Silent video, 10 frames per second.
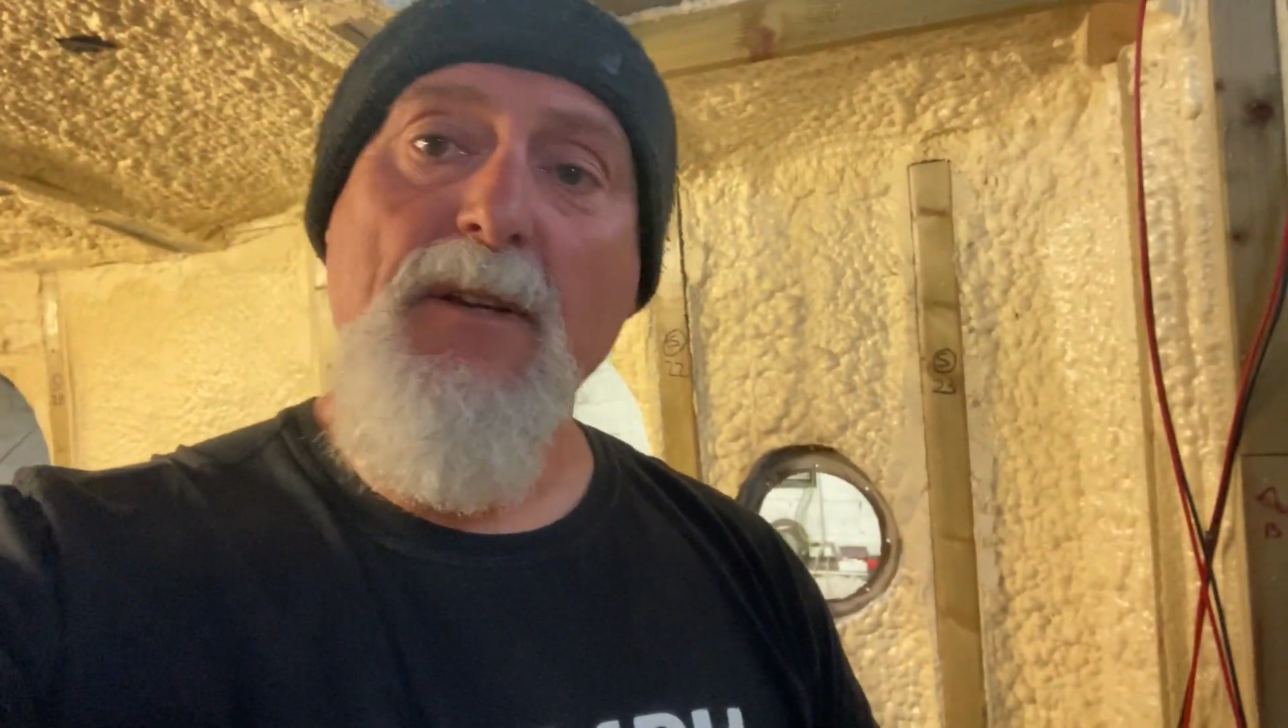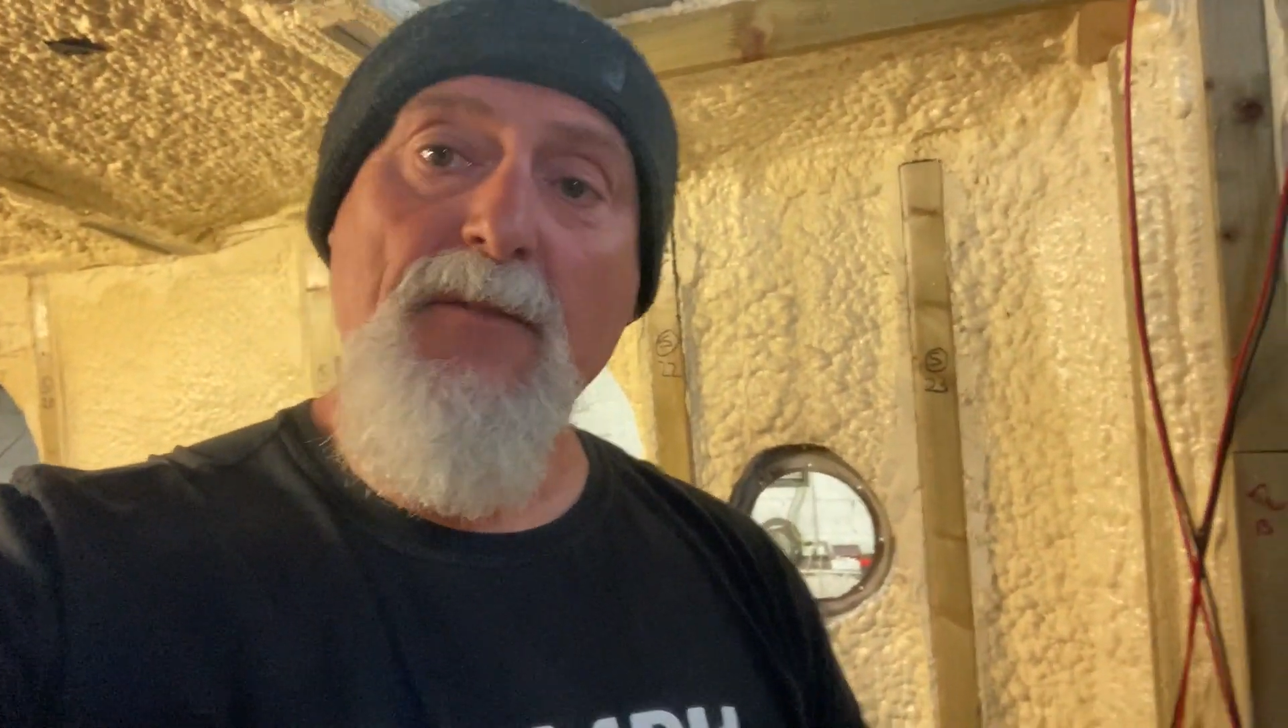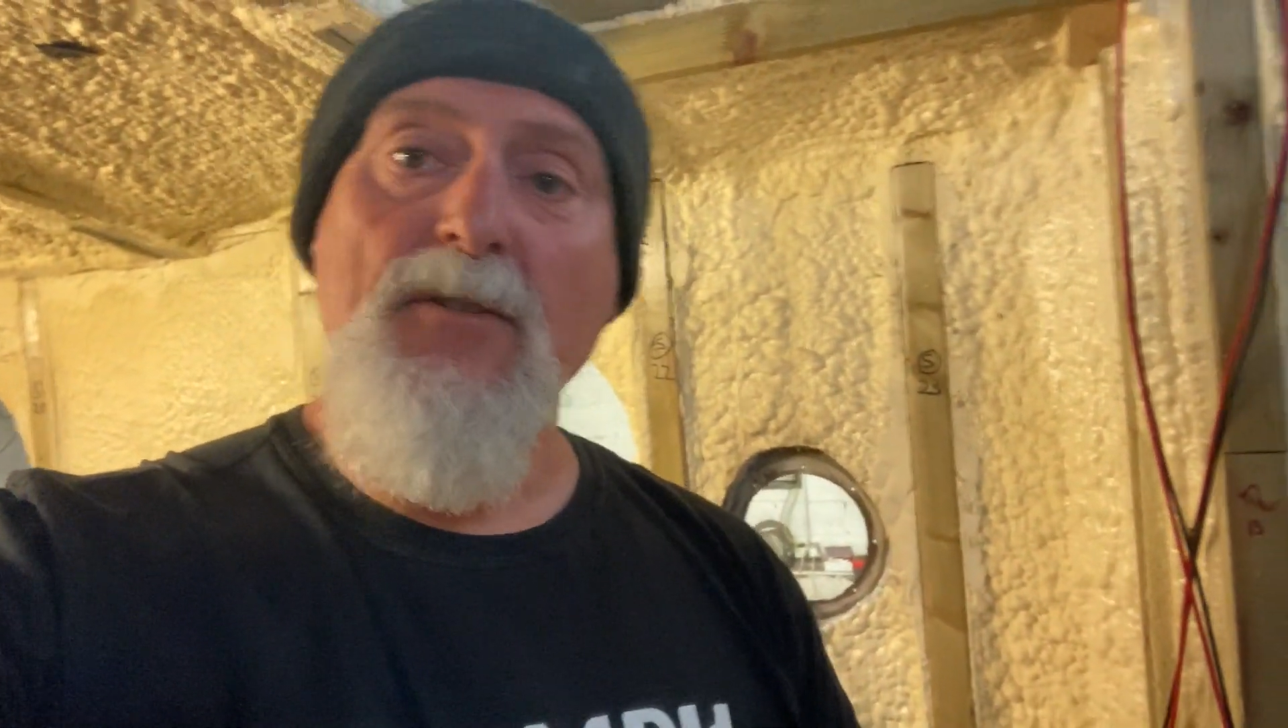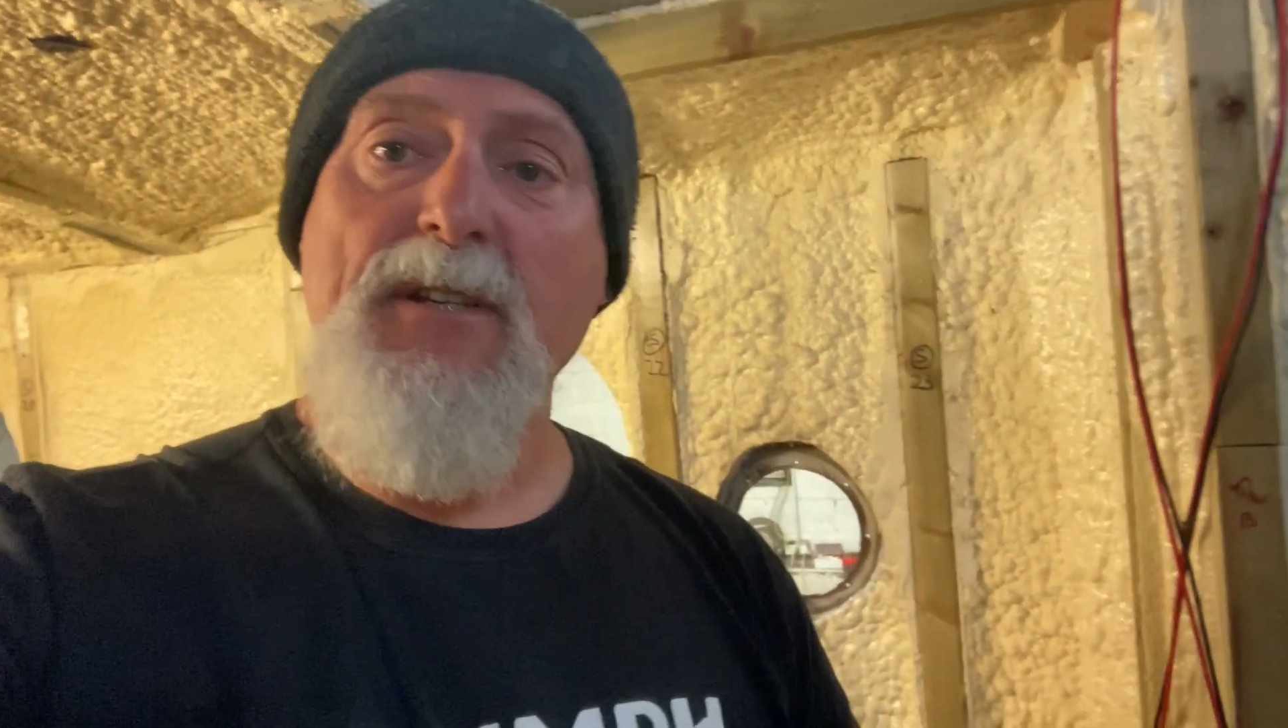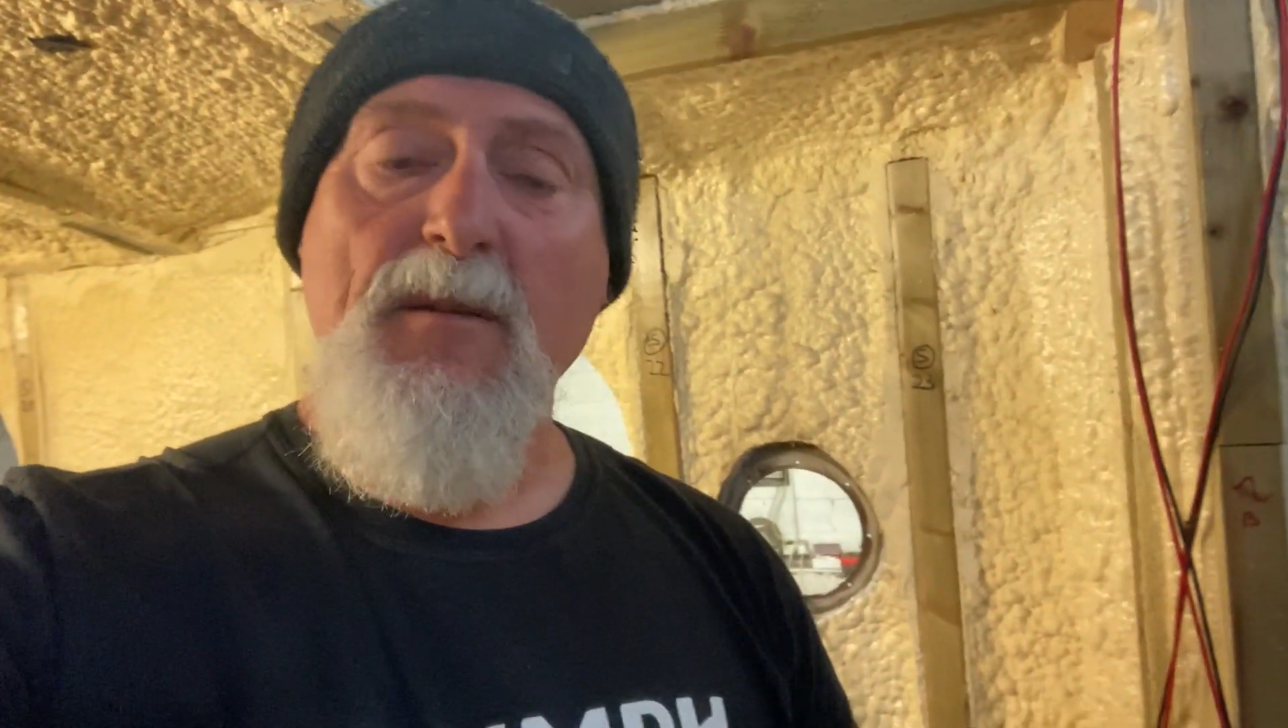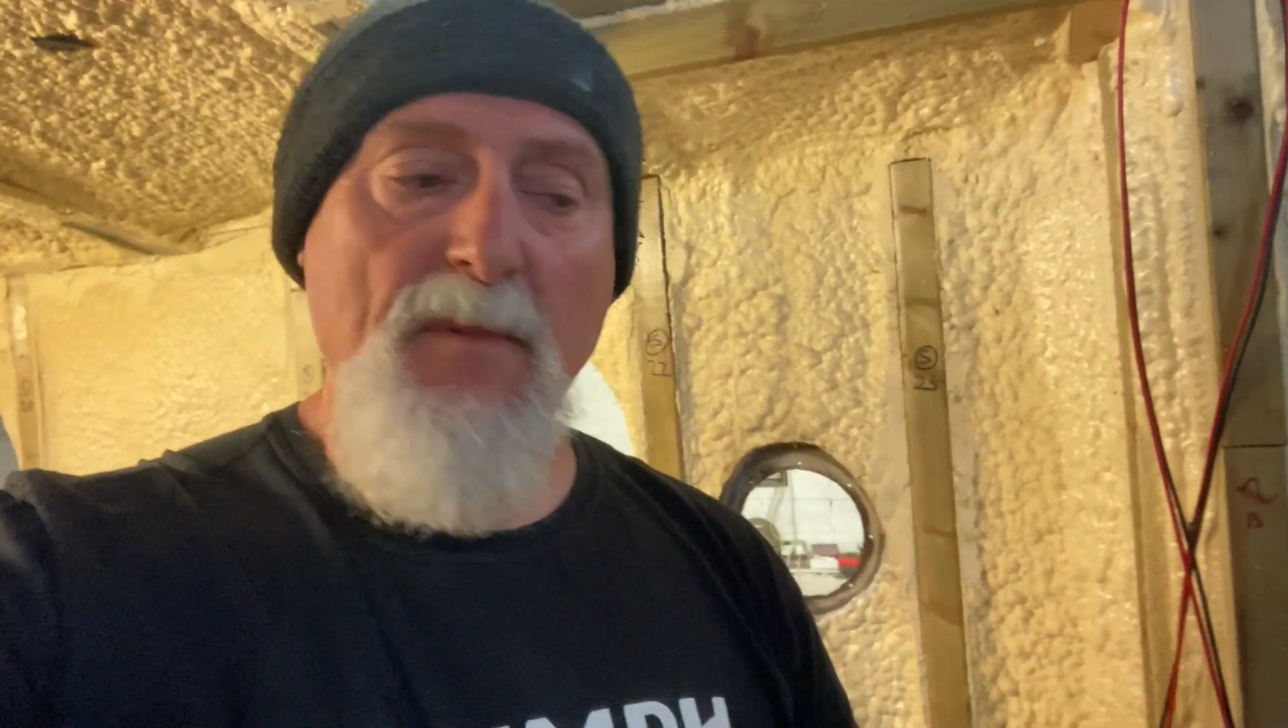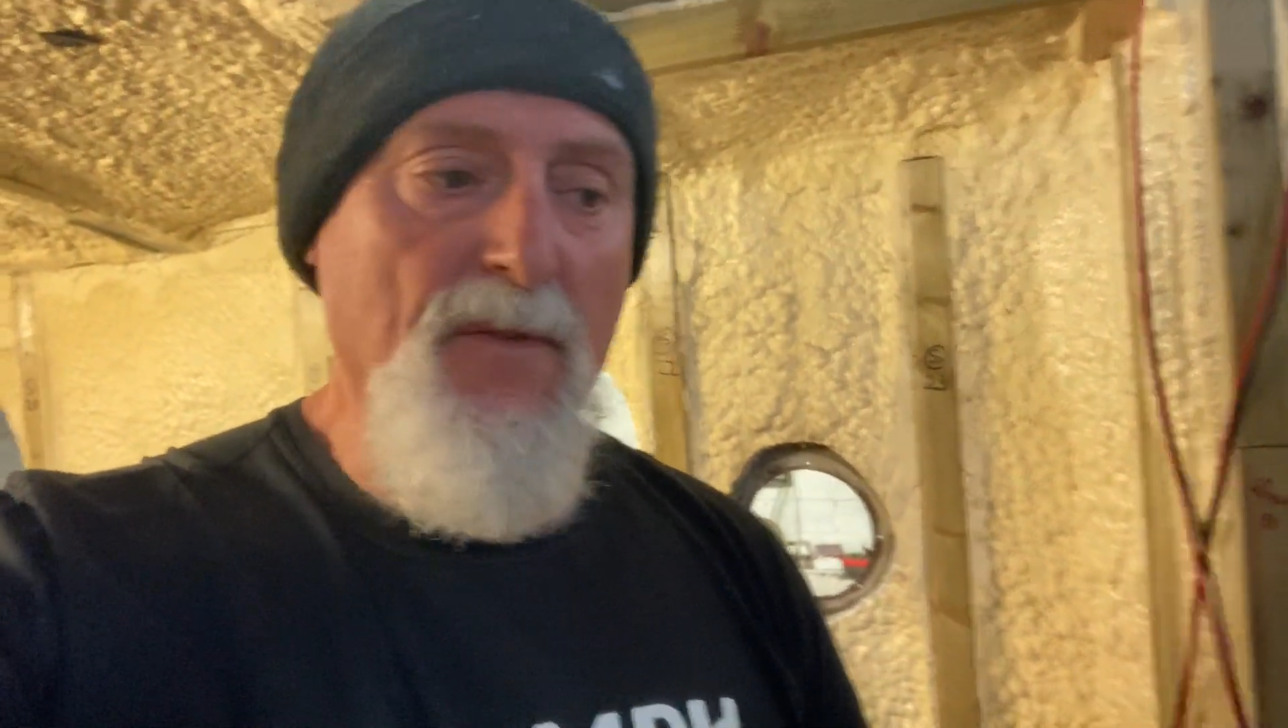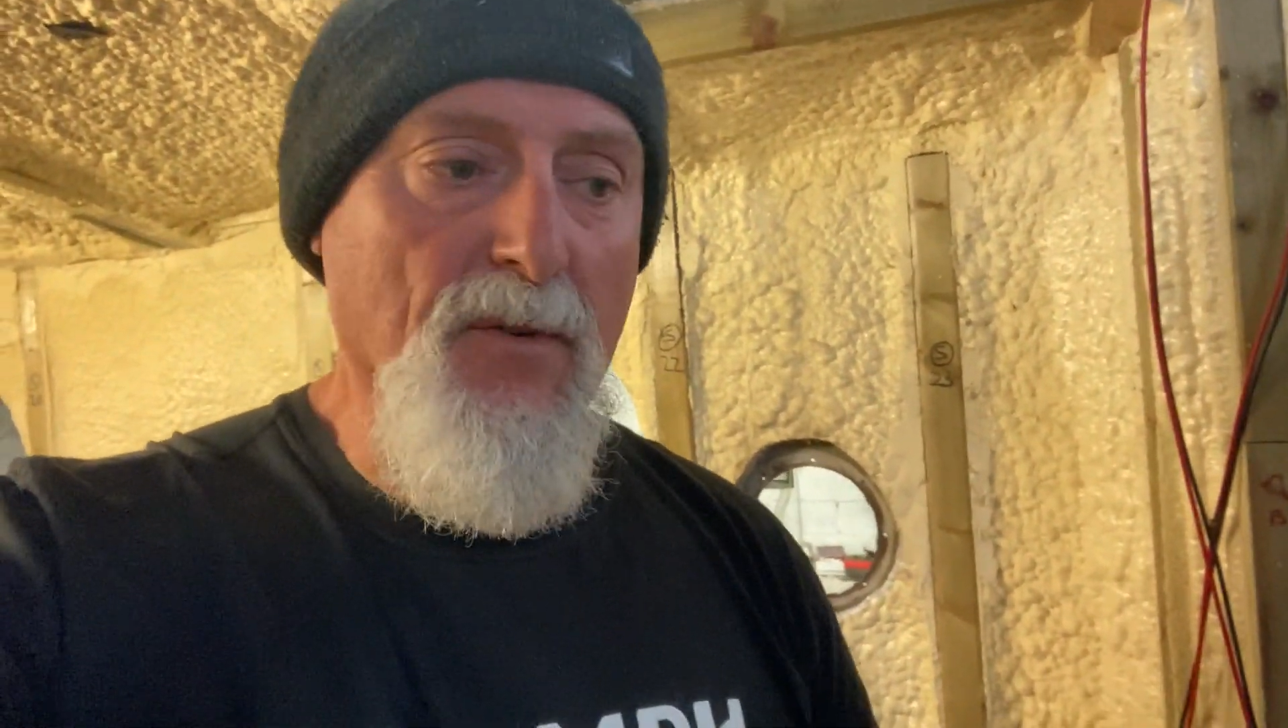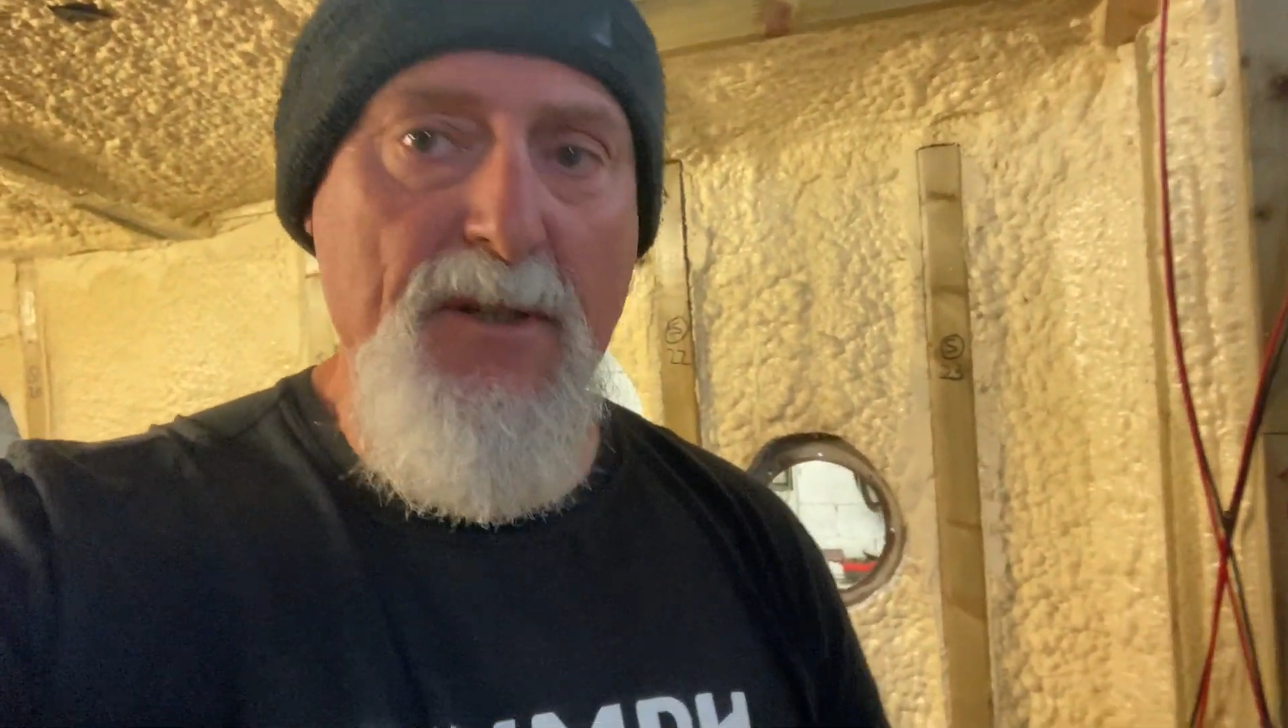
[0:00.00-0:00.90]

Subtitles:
you've not seen before.